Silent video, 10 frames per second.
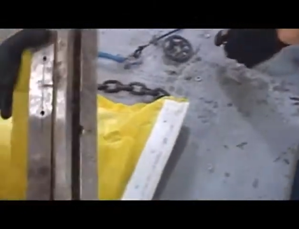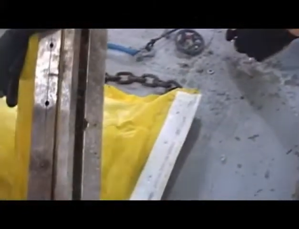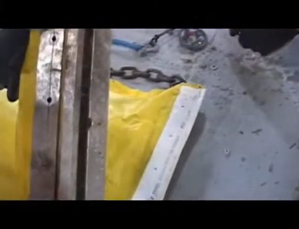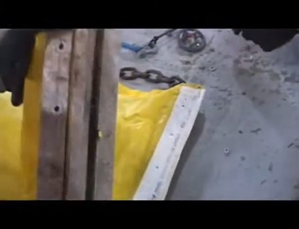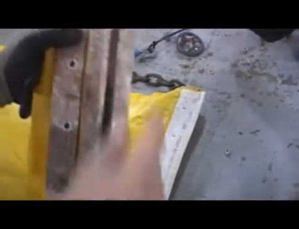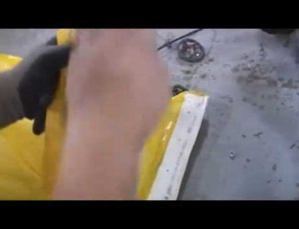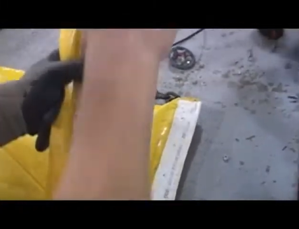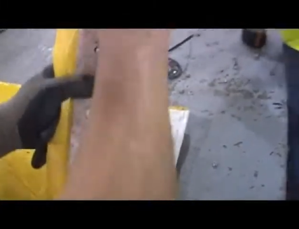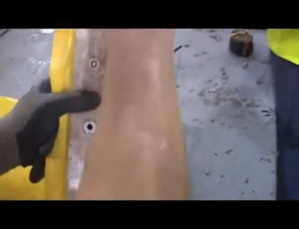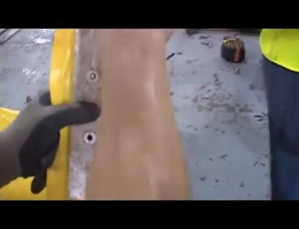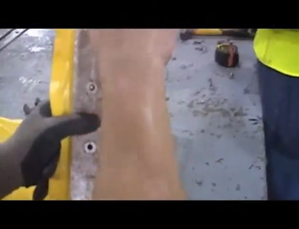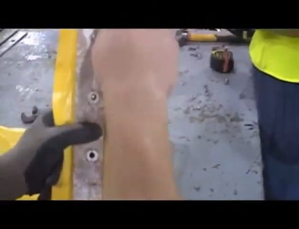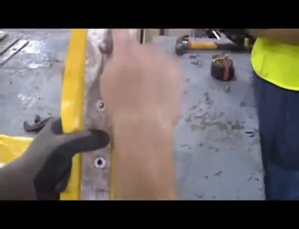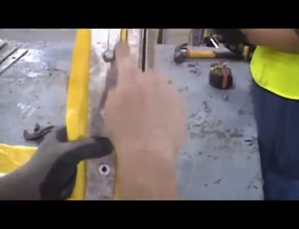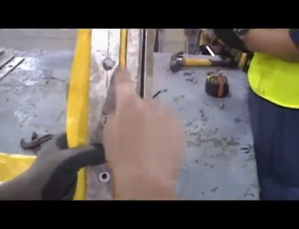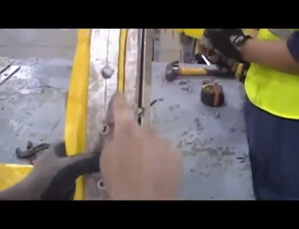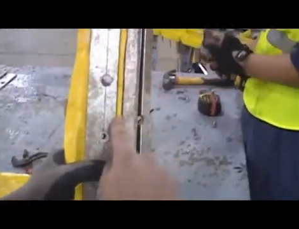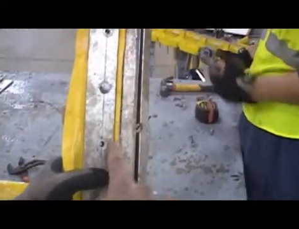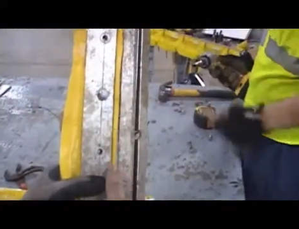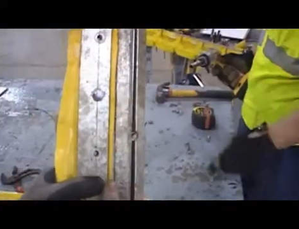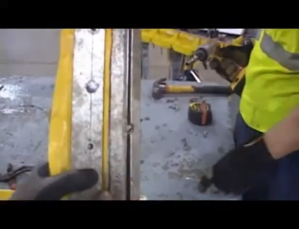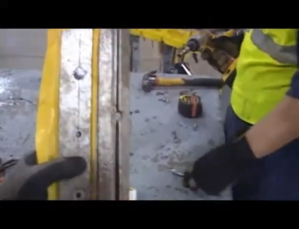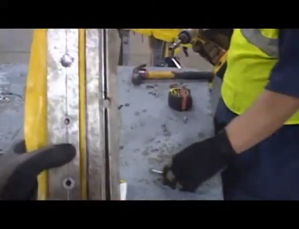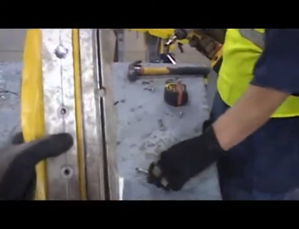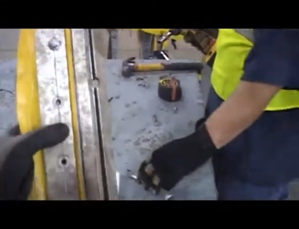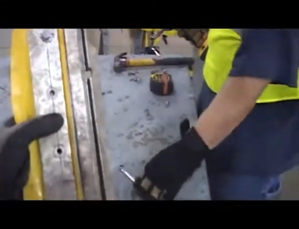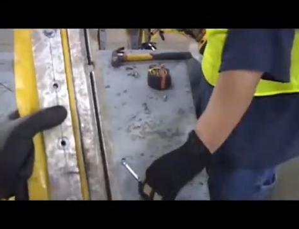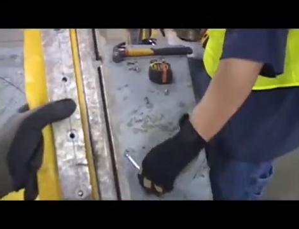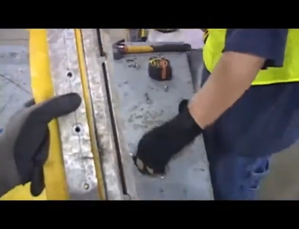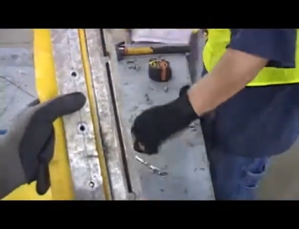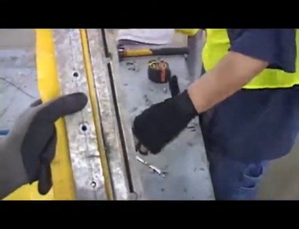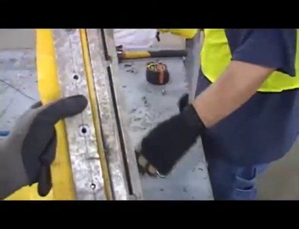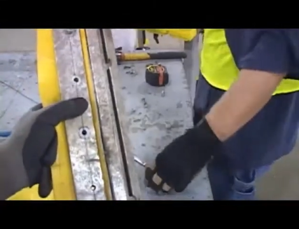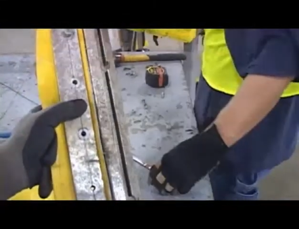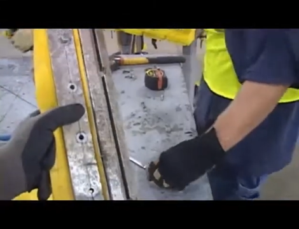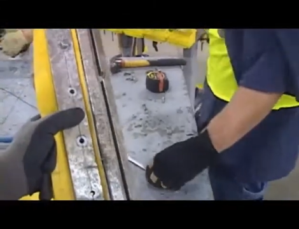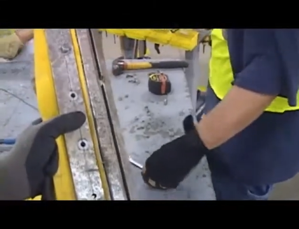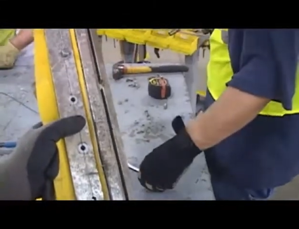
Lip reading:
No face is visible, so there are no lips to read.